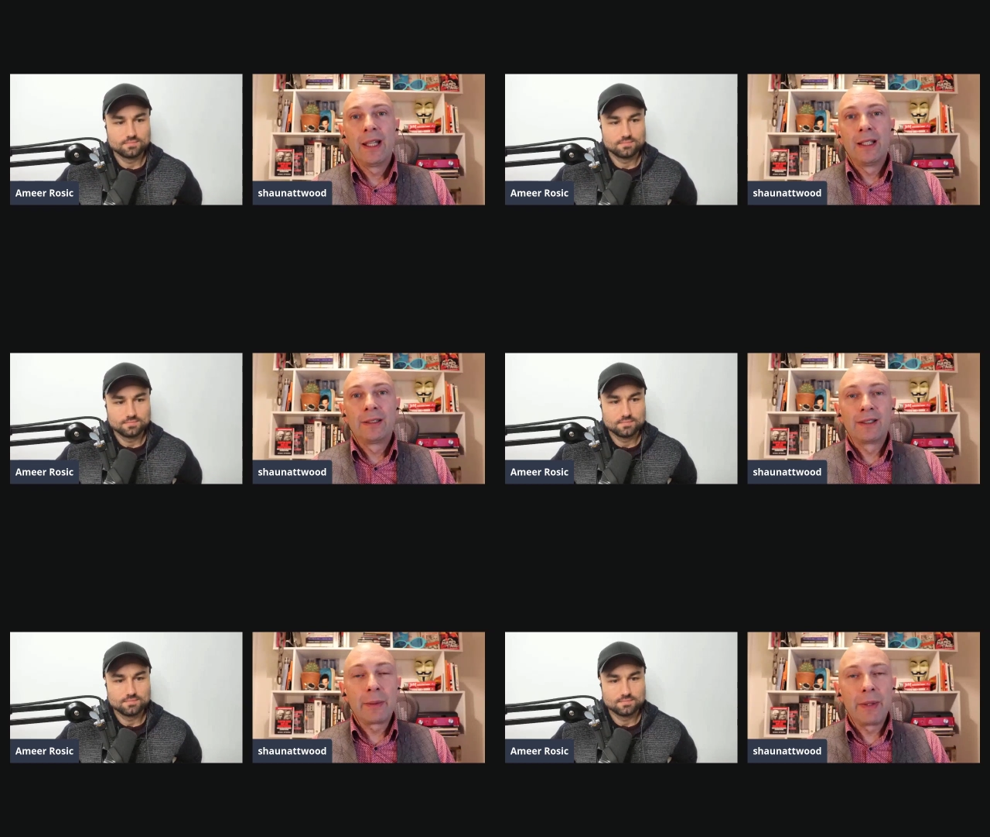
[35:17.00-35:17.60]

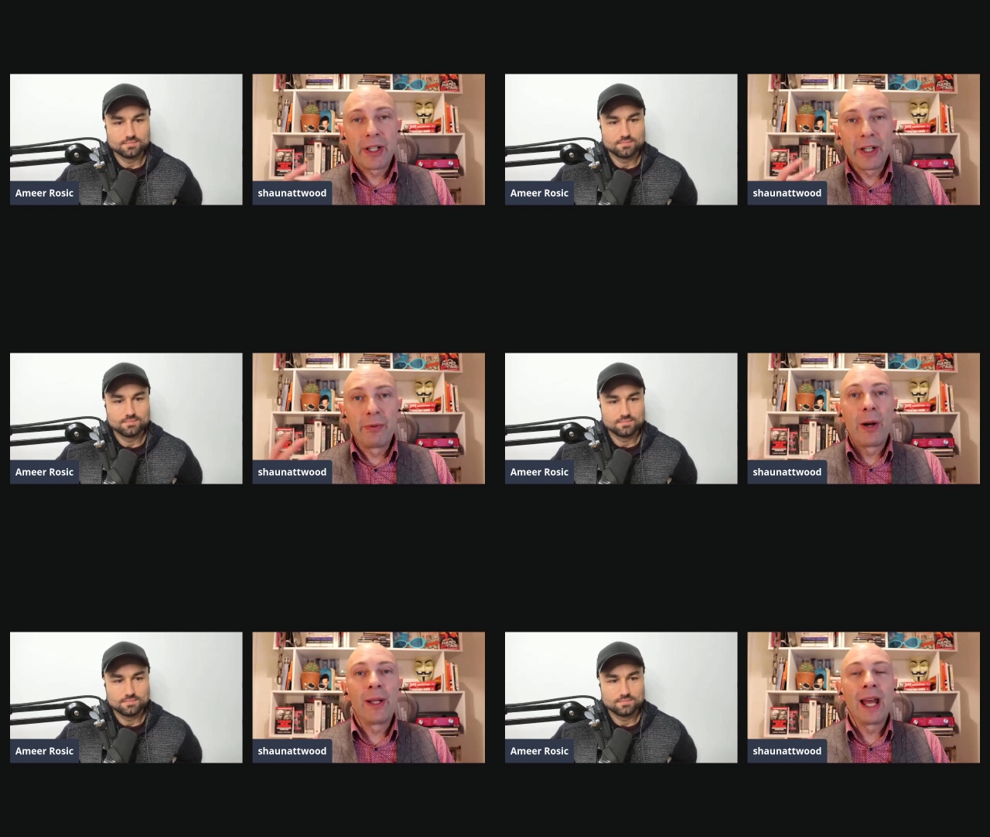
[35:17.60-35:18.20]
Speaker 1: that they were going to
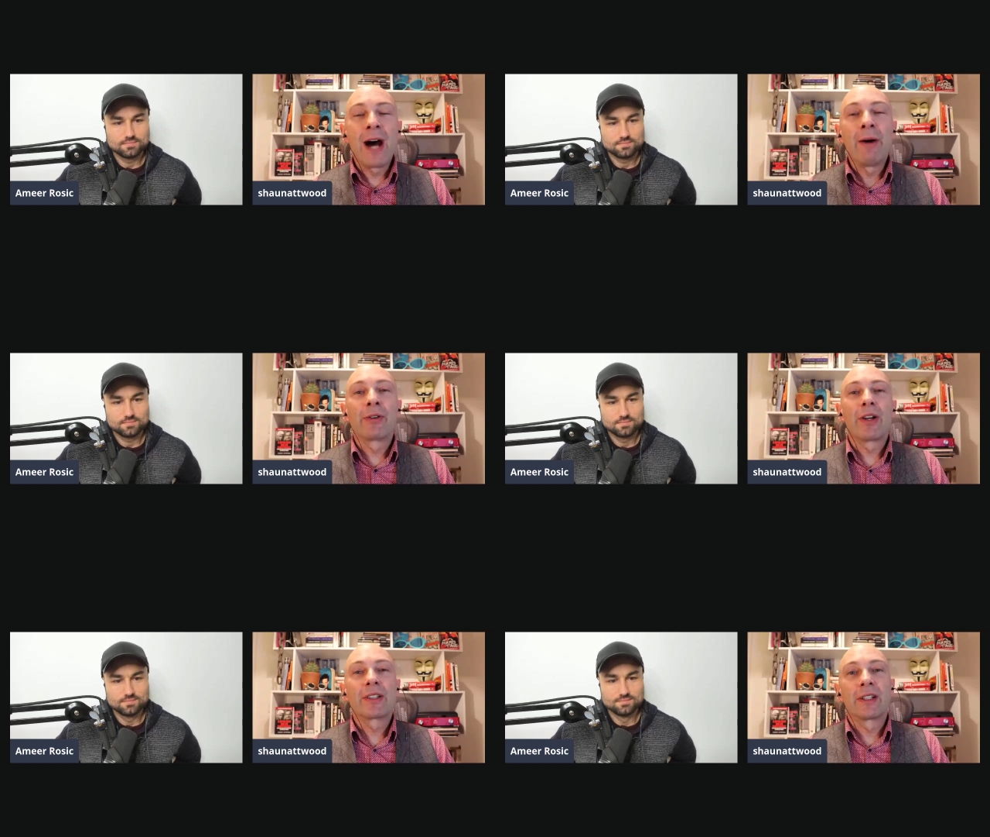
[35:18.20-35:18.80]
roll it out
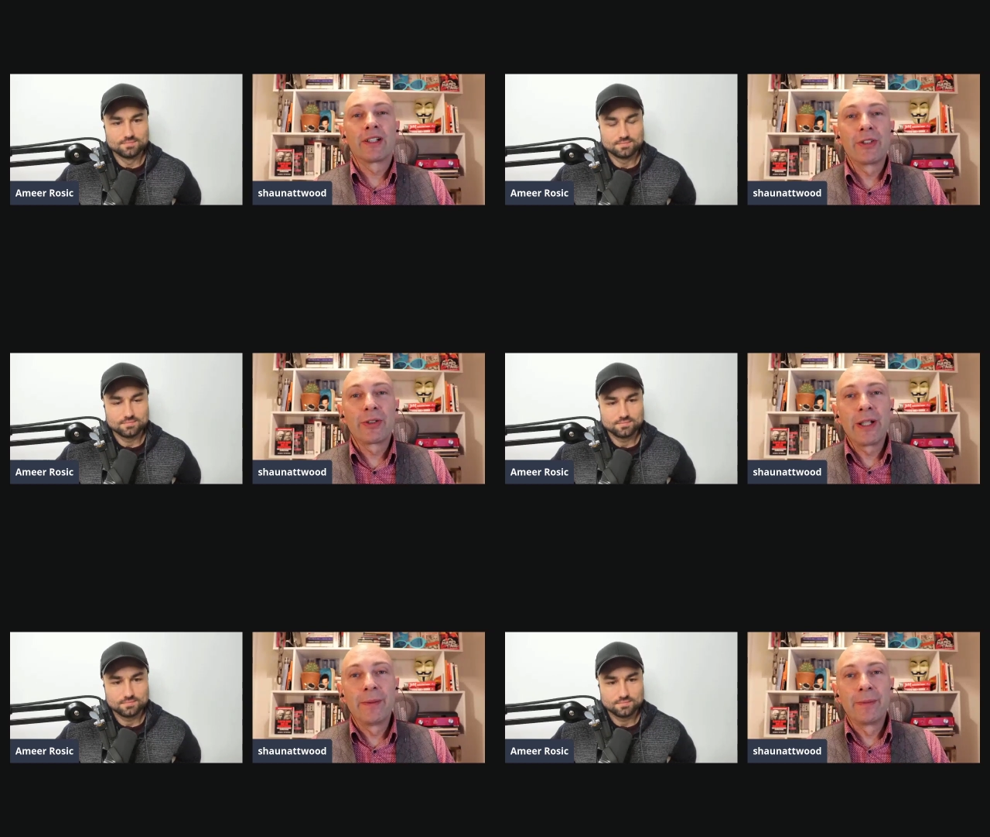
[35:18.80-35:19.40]
across the
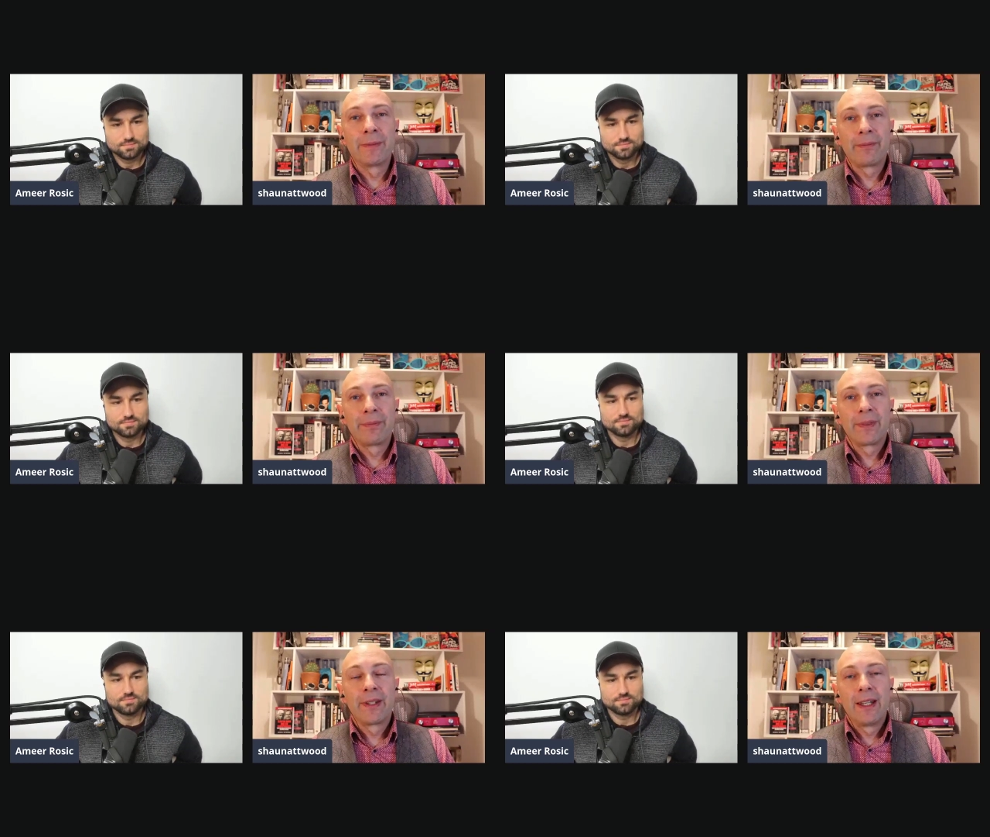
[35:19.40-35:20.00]
country.
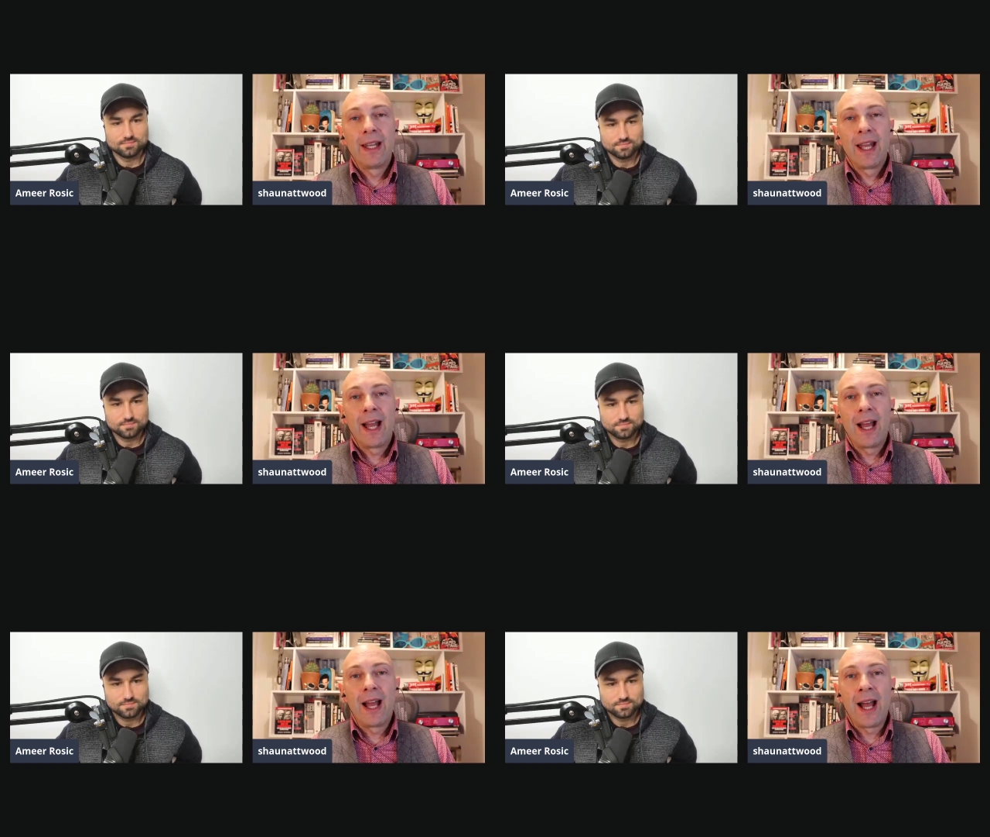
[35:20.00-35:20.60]
Mm.
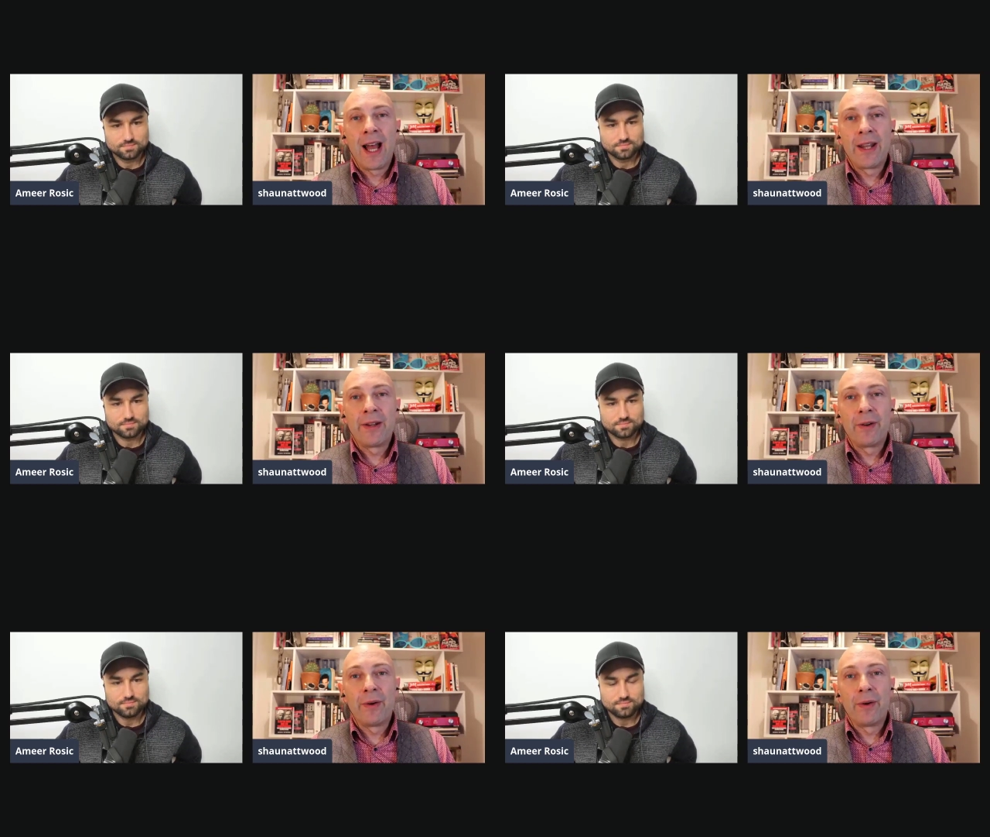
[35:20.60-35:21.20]
And
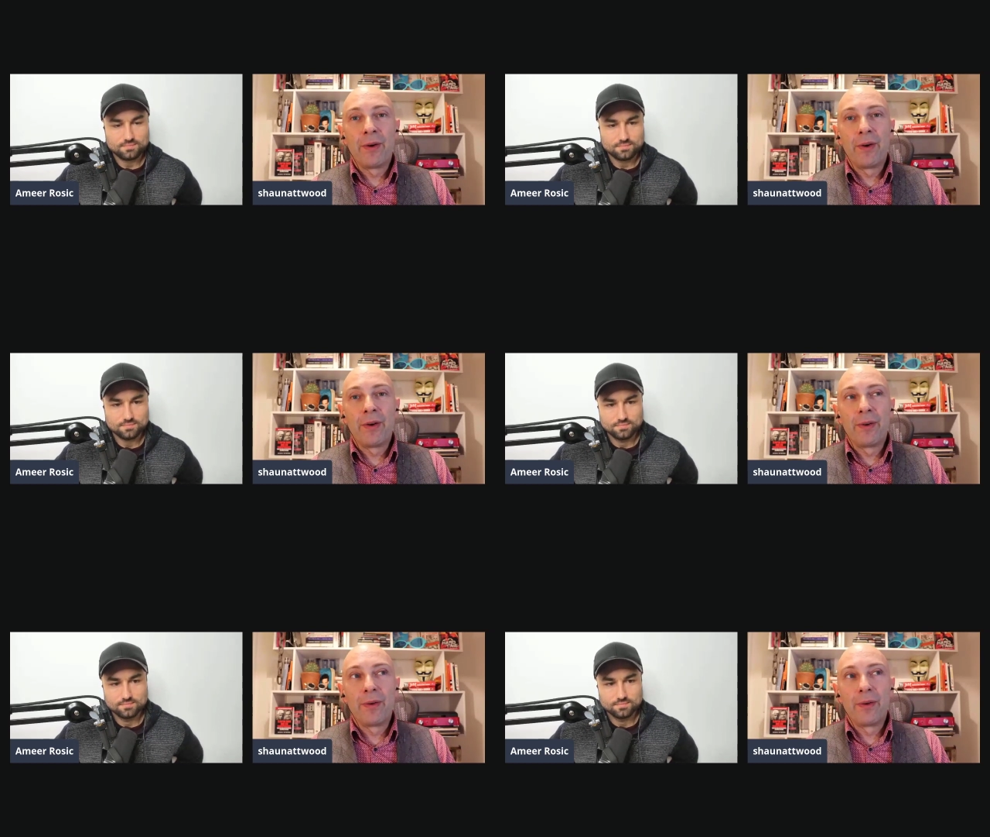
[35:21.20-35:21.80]

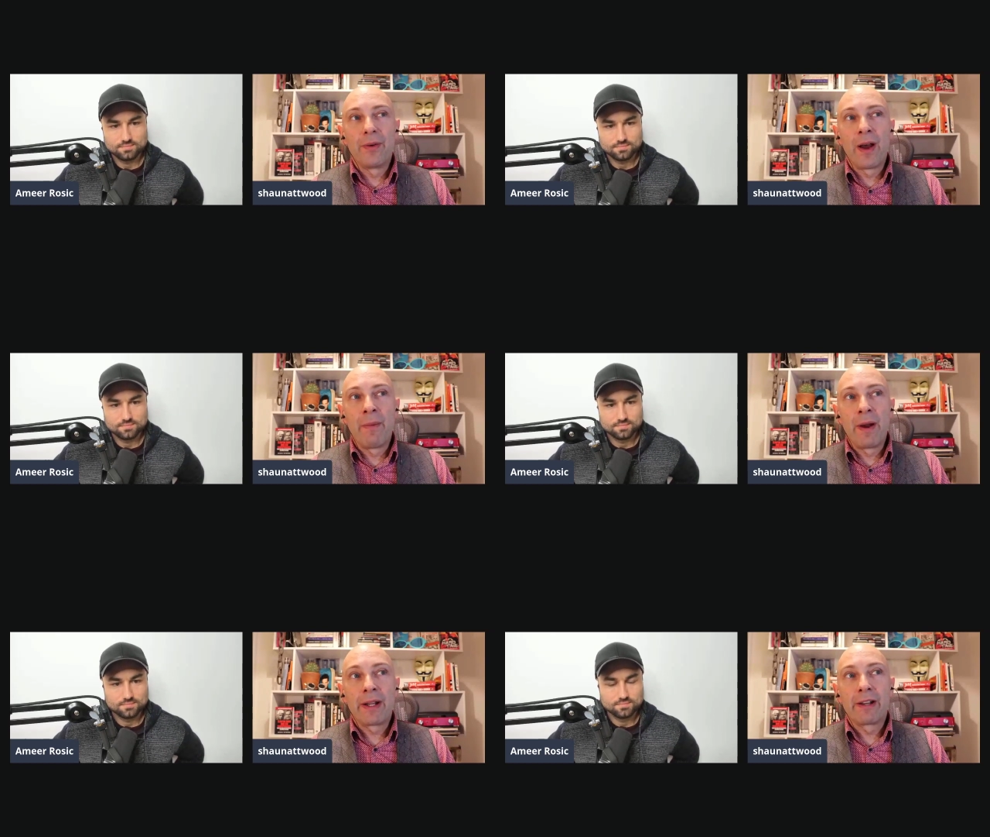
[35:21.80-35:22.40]

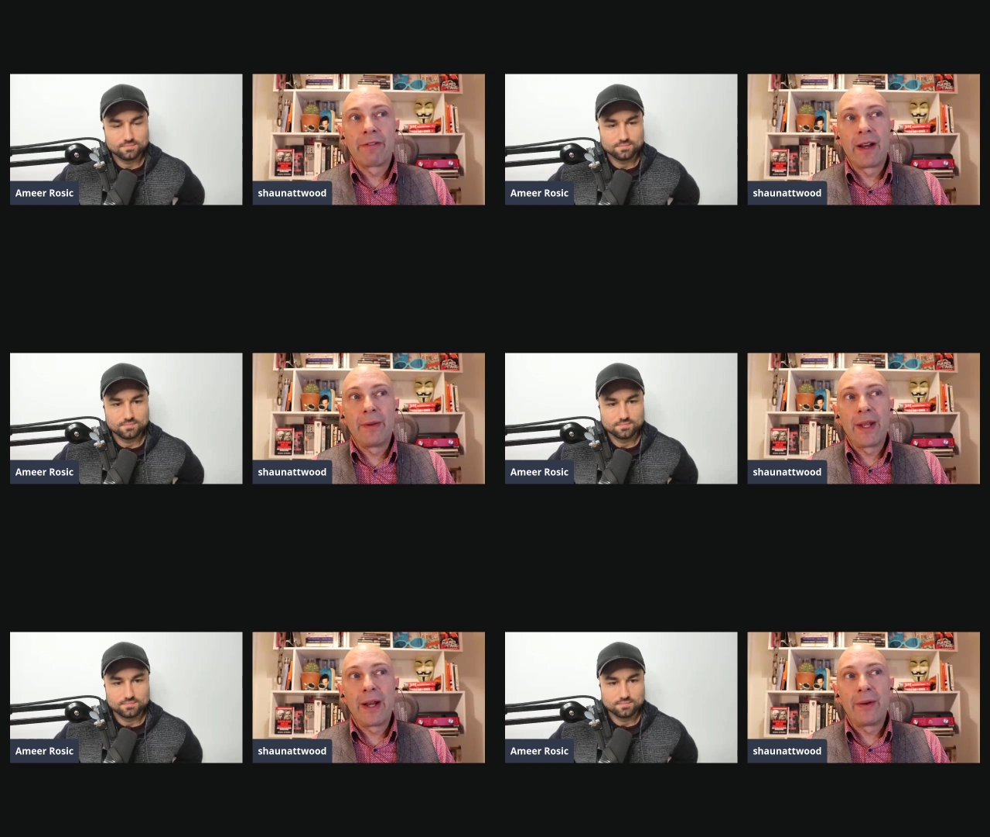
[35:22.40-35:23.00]
America found
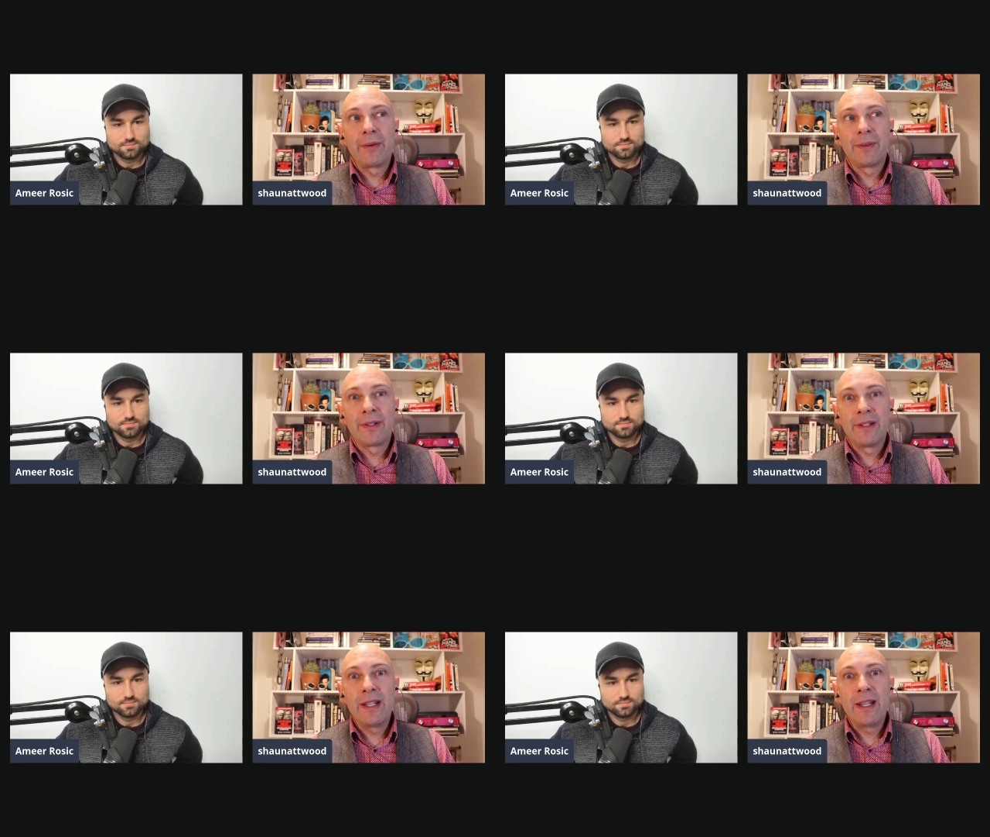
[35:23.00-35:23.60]
out, the
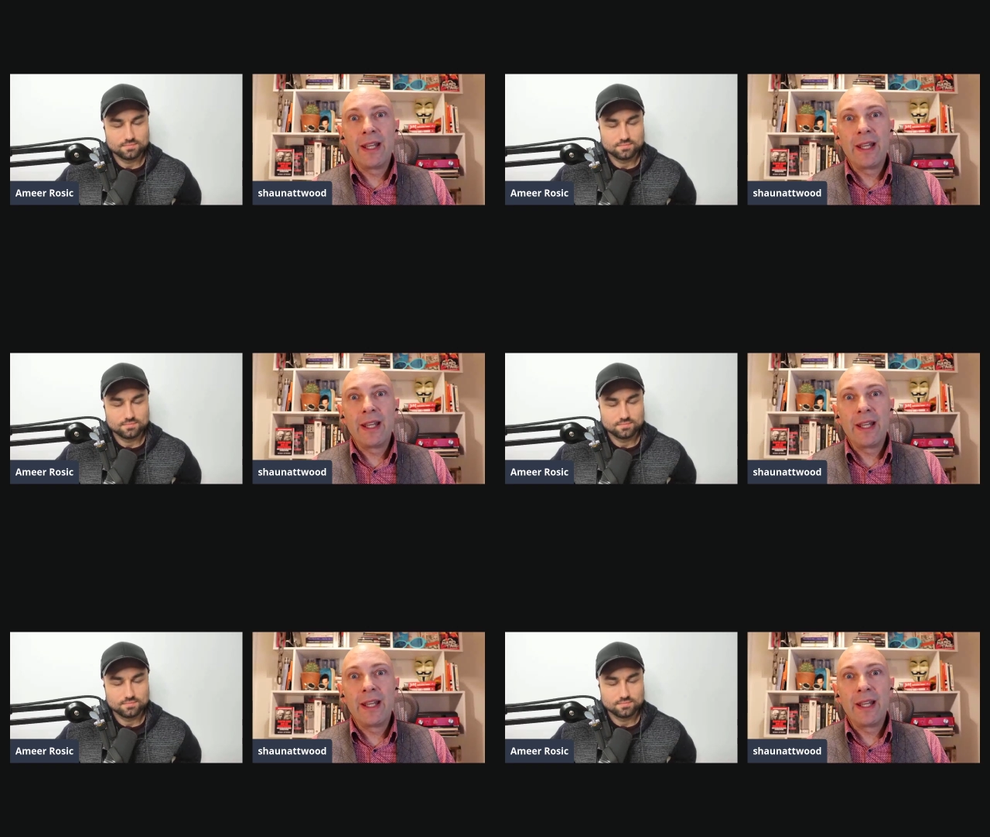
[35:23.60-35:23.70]
DEA